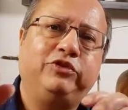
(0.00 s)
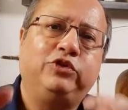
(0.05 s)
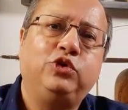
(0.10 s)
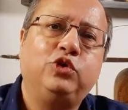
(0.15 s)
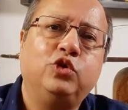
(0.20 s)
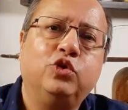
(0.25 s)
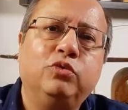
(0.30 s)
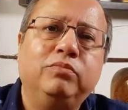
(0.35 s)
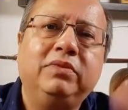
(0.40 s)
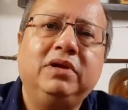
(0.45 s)

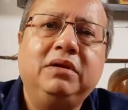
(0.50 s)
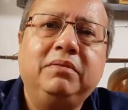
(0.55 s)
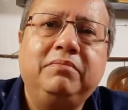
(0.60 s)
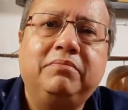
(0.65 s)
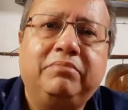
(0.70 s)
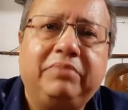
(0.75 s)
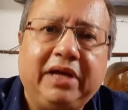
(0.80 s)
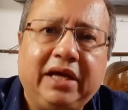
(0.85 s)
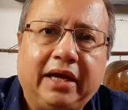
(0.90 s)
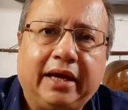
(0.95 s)

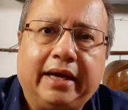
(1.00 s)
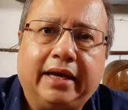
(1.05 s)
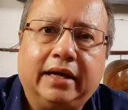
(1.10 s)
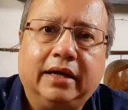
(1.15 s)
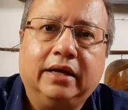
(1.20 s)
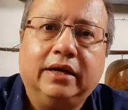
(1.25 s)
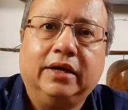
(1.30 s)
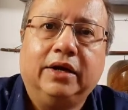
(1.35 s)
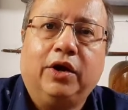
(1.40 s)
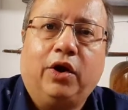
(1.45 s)
human
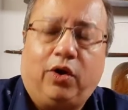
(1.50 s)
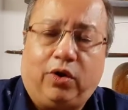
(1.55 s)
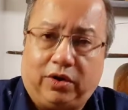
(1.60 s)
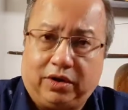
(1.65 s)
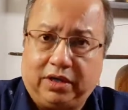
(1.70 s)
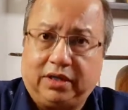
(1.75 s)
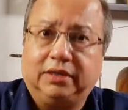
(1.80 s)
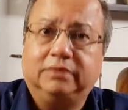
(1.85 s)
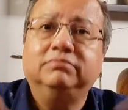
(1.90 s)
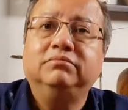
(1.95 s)
being or
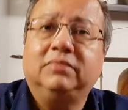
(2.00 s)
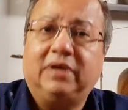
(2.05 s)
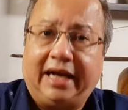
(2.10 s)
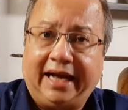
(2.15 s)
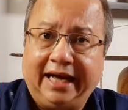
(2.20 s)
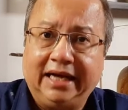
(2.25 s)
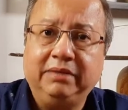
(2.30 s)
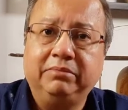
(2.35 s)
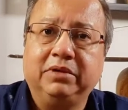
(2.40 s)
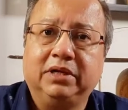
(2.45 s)
an
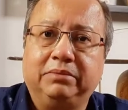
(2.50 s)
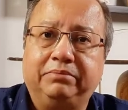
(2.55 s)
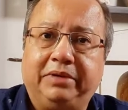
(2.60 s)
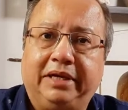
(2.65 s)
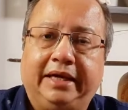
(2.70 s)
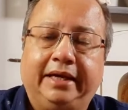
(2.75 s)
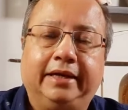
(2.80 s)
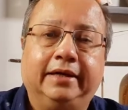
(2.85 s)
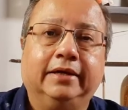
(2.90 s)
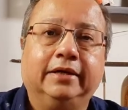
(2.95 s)
animal
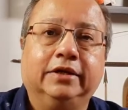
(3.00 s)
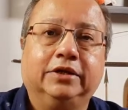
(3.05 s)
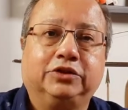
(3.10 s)
being?